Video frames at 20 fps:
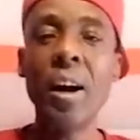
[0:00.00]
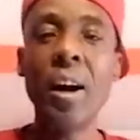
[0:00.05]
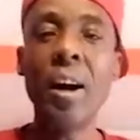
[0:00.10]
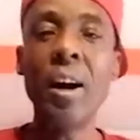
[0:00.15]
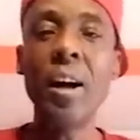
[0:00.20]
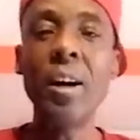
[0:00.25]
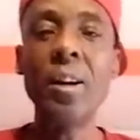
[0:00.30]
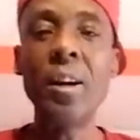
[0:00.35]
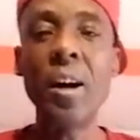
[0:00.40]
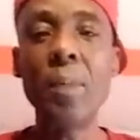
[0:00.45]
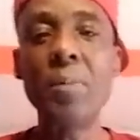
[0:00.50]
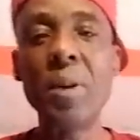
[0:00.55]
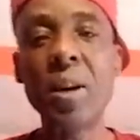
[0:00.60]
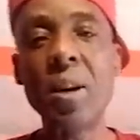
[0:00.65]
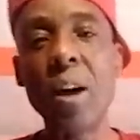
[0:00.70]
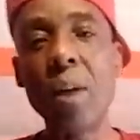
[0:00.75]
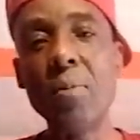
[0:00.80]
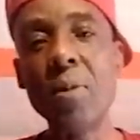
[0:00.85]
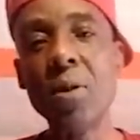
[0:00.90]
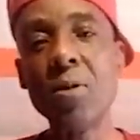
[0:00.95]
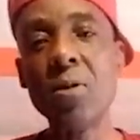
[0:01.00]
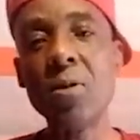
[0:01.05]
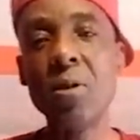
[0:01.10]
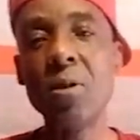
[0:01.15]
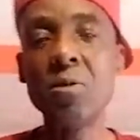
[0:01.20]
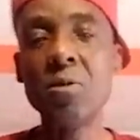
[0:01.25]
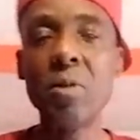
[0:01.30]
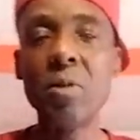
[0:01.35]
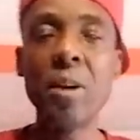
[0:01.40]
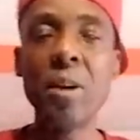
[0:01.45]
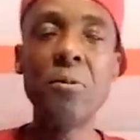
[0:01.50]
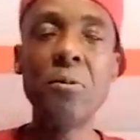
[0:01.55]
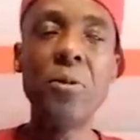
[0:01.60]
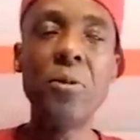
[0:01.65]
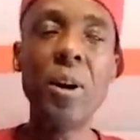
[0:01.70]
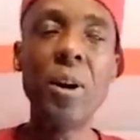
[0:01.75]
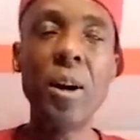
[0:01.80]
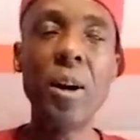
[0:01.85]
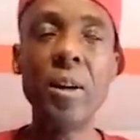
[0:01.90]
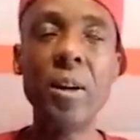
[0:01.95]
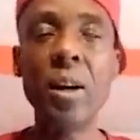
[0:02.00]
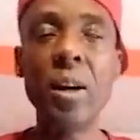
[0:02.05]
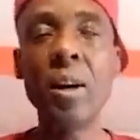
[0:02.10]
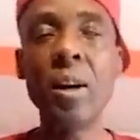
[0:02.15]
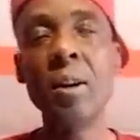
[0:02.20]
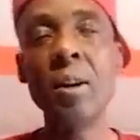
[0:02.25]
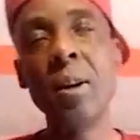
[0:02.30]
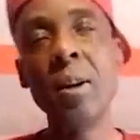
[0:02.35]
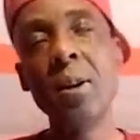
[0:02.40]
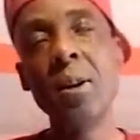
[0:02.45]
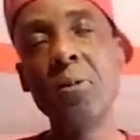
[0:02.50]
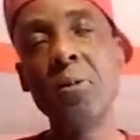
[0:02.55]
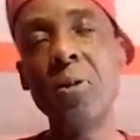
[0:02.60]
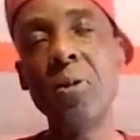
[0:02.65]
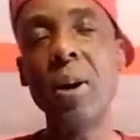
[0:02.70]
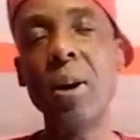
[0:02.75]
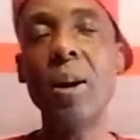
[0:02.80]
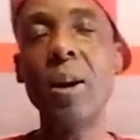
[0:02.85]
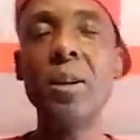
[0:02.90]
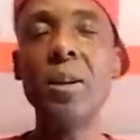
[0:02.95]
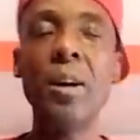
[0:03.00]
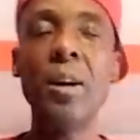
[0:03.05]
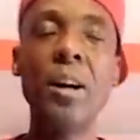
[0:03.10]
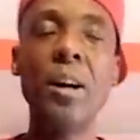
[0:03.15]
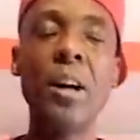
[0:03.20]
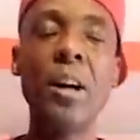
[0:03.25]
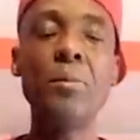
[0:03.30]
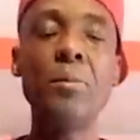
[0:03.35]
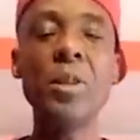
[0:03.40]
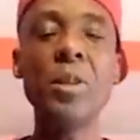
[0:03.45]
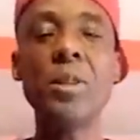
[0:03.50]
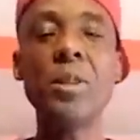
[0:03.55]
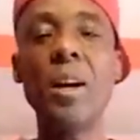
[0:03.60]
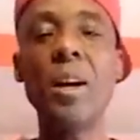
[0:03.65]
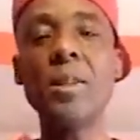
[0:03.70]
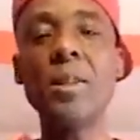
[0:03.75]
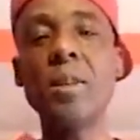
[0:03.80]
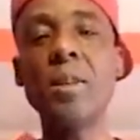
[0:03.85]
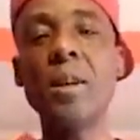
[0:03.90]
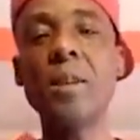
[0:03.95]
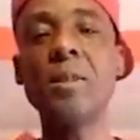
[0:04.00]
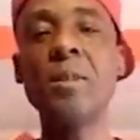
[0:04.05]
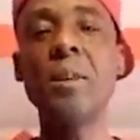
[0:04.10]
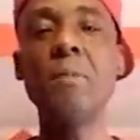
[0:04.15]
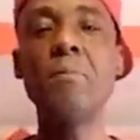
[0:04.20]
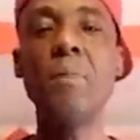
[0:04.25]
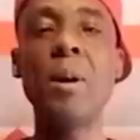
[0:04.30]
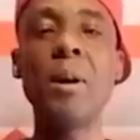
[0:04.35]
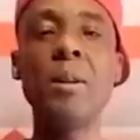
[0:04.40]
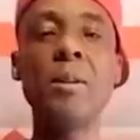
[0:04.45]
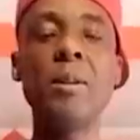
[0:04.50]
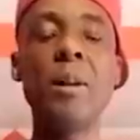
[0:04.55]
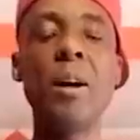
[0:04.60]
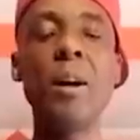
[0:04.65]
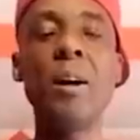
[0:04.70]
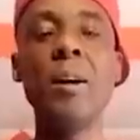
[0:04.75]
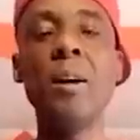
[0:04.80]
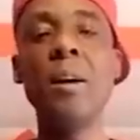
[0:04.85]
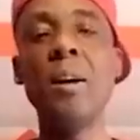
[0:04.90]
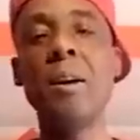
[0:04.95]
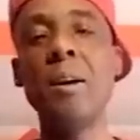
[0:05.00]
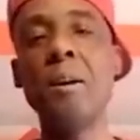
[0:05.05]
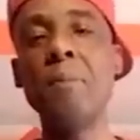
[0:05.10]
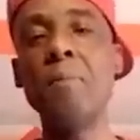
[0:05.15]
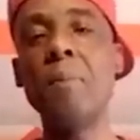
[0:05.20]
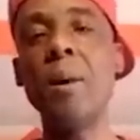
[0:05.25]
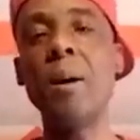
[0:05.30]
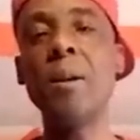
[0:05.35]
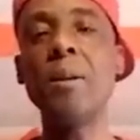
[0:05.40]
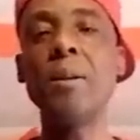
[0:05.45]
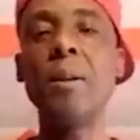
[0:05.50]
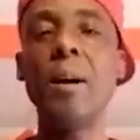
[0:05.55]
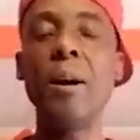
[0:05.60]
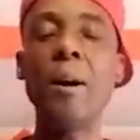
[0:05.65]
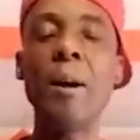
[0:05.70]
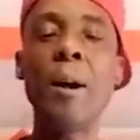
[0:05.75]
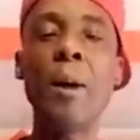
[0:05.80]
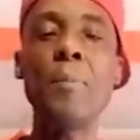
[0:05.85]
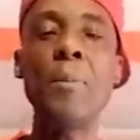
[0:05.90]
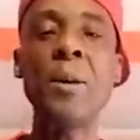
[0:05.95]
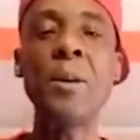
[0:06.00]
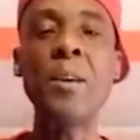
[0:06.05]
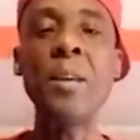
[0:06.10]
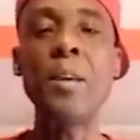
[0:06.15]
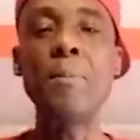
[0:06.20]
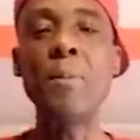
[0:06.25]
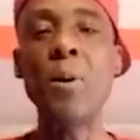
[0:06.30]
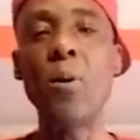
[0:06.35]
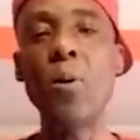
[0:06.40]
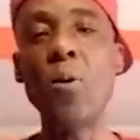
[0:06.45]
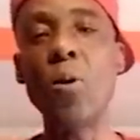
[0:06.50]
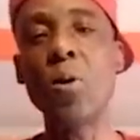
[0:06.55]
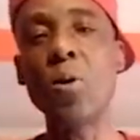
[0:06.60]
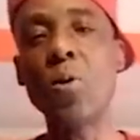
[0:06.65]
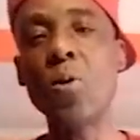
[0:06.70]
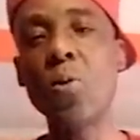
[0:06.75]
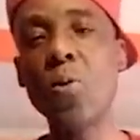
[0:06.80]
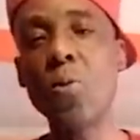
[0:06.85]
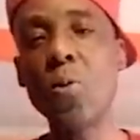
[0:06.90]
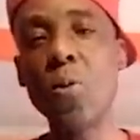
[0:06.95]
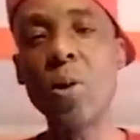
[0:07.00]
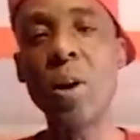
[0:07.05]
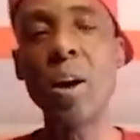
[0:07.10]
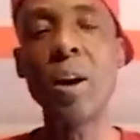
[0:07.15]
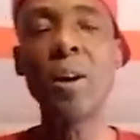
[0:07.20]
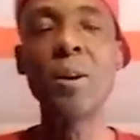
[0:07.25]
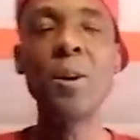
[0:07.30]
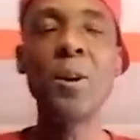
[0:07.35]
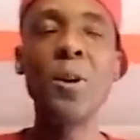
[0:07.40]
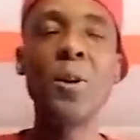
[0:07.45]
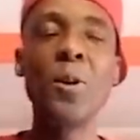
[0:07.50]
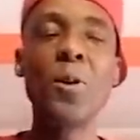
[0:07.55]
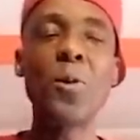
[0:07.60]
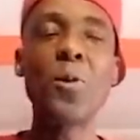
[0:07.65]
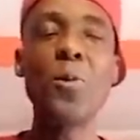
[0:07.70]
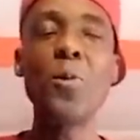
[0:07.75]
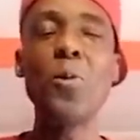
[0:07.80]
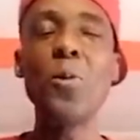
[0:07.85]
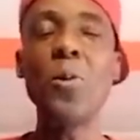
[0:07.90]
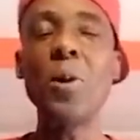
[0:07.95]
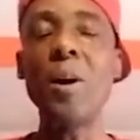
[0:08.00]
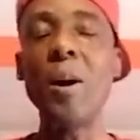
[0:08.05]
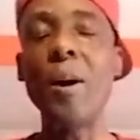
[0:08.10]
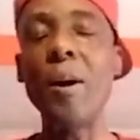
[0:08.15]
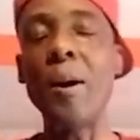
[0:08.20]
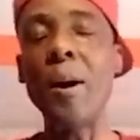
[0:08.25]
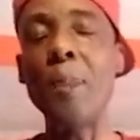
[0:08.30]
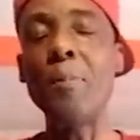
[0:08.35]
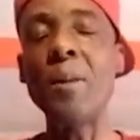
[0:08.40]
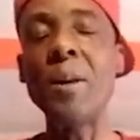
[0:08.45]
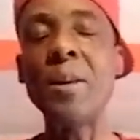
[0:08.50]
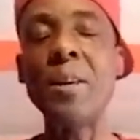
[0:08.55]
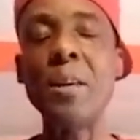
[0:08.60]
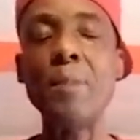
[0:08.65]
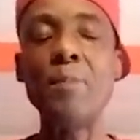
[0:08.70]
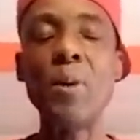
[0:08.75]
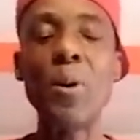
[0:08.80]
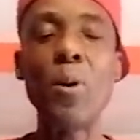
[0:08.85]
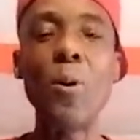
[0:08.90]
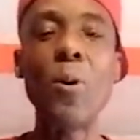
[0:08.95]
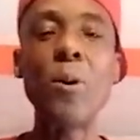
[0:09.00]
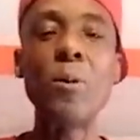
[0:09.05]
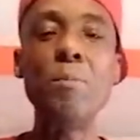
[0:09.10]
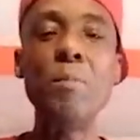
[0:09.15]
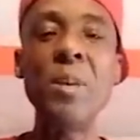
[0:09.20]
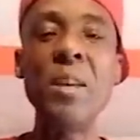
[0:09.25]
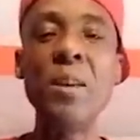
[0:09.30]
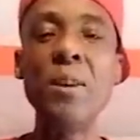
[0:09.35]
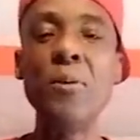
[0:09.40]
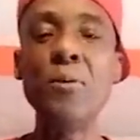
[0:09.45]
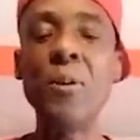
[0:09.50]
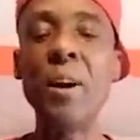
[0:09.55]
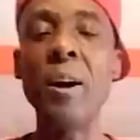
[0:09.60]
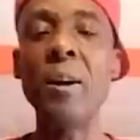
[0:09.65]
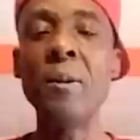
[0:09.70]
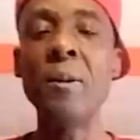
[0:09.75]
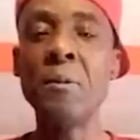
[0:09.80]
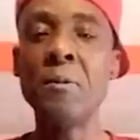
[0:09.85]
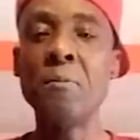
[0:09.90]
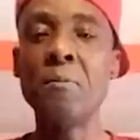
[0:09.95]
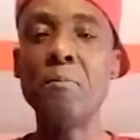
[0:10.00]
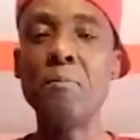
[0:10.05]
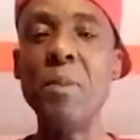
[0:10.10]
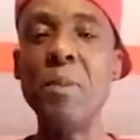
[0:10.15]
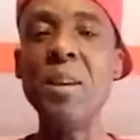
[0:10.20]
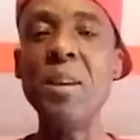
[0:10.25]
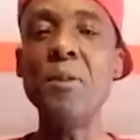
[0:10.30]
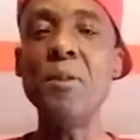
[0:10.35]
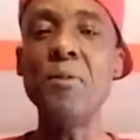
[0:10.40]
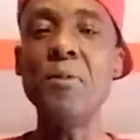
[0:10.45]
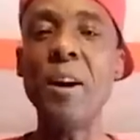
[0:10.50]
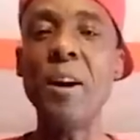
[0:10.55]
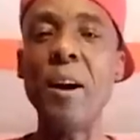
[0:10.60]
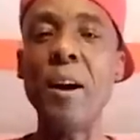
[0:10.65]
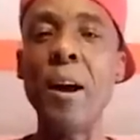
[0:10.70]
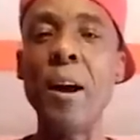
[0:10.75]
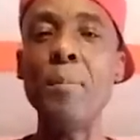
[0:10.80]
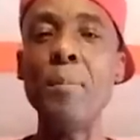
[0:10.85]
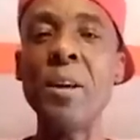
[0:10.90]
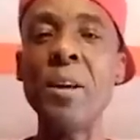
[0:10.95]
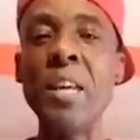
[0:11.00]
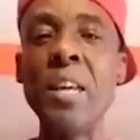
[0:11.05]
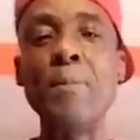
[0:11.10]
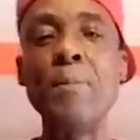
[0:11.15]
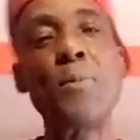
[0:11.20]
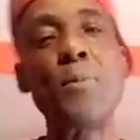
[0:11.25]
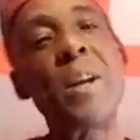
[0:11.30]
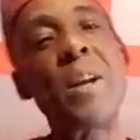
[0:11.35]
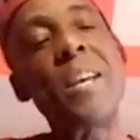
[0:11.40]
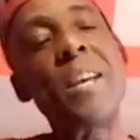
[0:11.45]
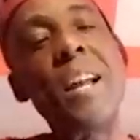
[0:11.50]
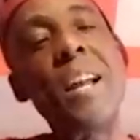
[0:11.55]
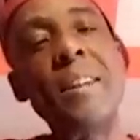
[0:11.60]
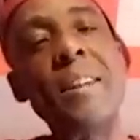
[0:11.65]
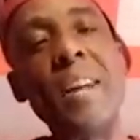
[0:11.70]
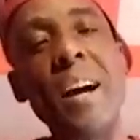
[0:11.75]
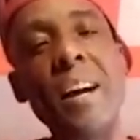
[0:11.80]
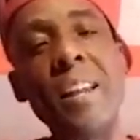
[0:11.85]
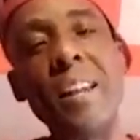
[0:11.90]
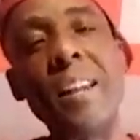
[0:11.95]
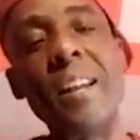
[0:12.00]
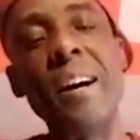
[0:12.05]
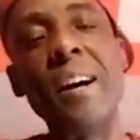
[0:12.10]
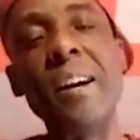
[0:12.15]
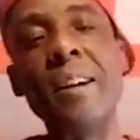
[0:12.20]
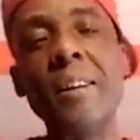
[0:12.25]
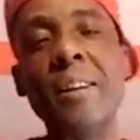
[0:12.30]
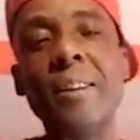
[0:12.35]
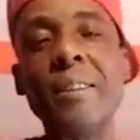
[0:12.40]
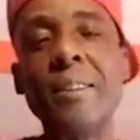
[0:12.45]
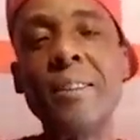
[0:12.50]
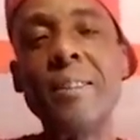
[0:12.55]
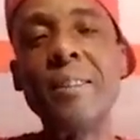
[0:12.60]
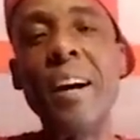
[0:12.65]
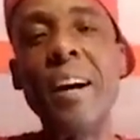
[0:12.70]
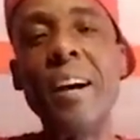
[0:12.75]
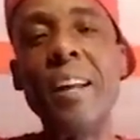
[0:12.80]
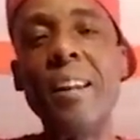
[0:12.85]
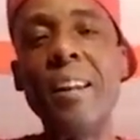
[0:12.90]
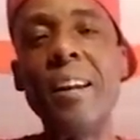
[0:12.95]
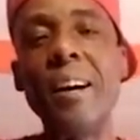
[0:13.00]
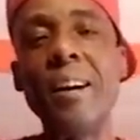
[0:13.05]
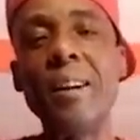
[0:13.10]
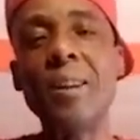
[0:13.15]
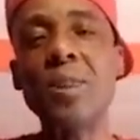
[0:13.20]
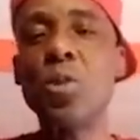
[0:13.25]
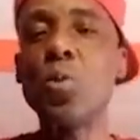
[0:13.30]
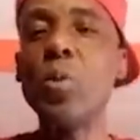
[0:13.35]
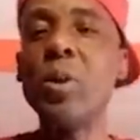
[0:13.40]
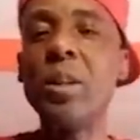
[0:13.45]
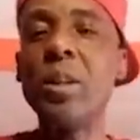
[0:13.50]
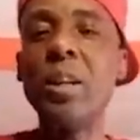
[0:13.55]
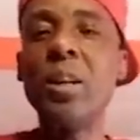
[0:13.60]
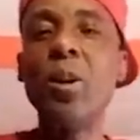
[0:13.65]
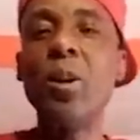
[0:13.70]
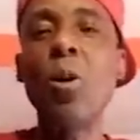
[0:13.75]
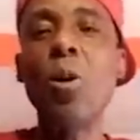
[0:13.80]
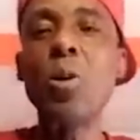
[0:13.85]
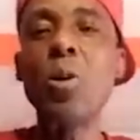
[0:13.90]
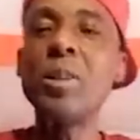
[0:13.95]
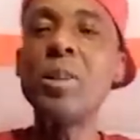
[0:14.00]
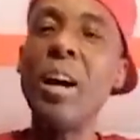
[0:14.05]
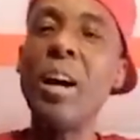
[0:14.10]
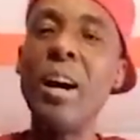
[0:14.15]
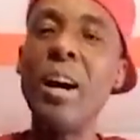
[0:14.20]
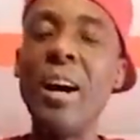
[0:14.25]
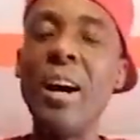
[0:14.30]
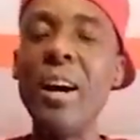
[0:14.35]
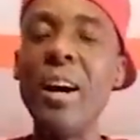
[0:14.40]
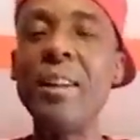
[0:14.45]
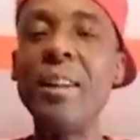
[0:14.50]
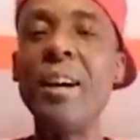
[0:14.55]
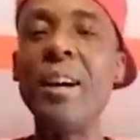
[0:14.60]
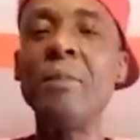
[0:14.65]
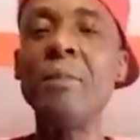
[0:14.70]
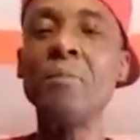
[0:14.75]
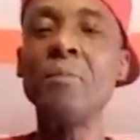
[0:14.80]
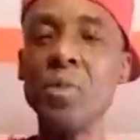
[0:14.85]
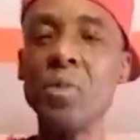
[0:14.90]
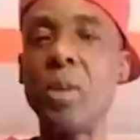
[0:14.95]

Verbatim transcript: Father, because me run when father. Father, I me start sexy mother. In mother, I me give me all cougar. Cougar, I me give me all beaver. Beaver, I me give me regular dollar. My dollar, squiddly out harder.